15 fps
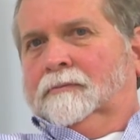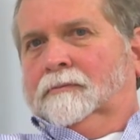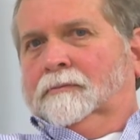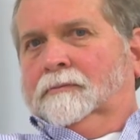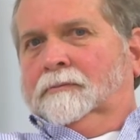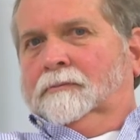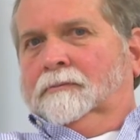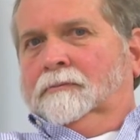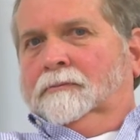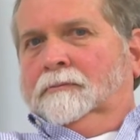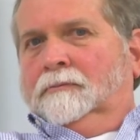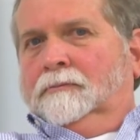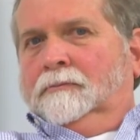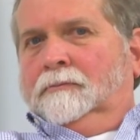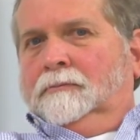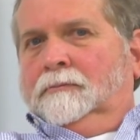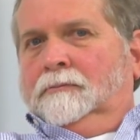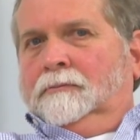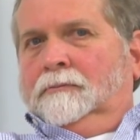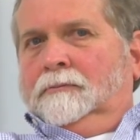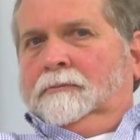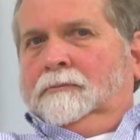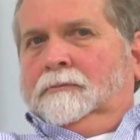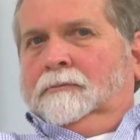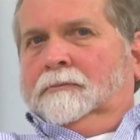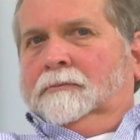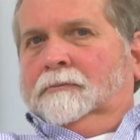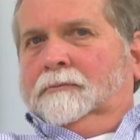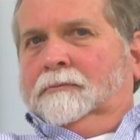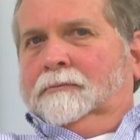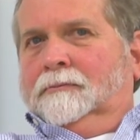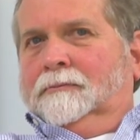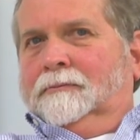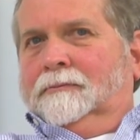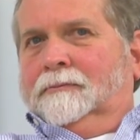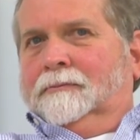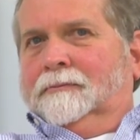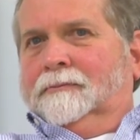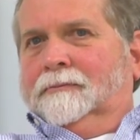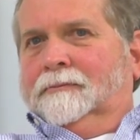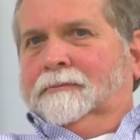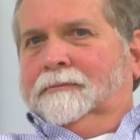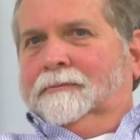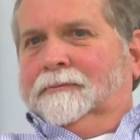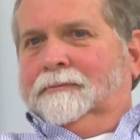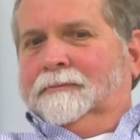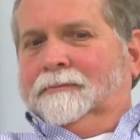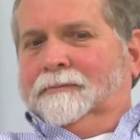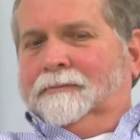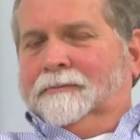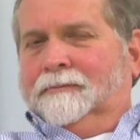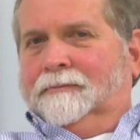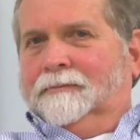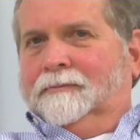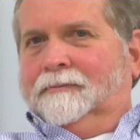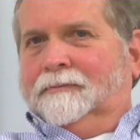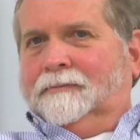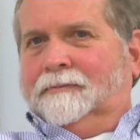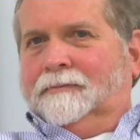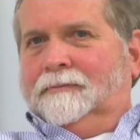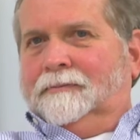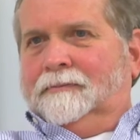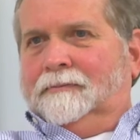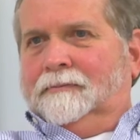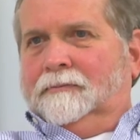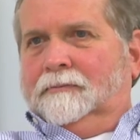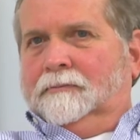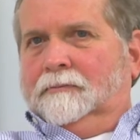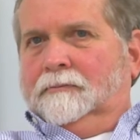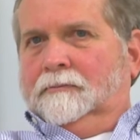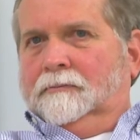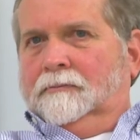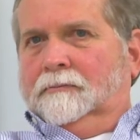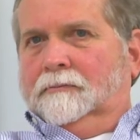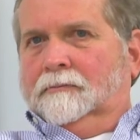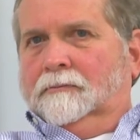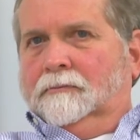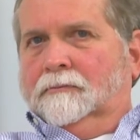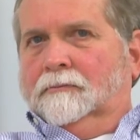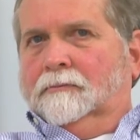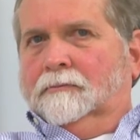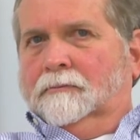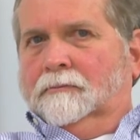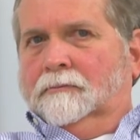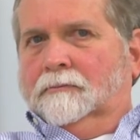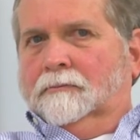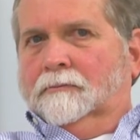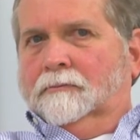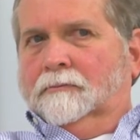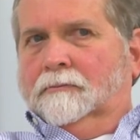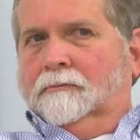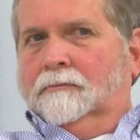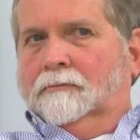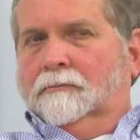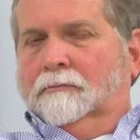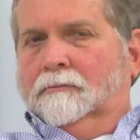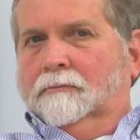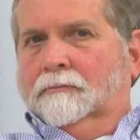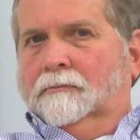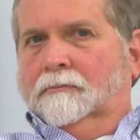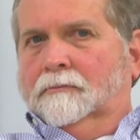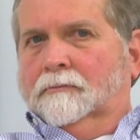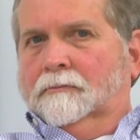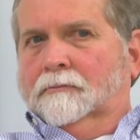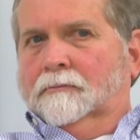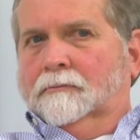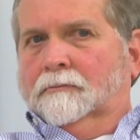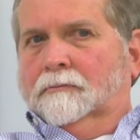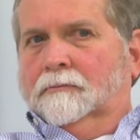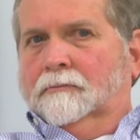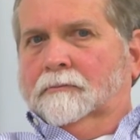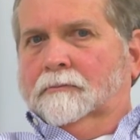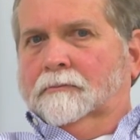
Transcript: This person isn't speaking.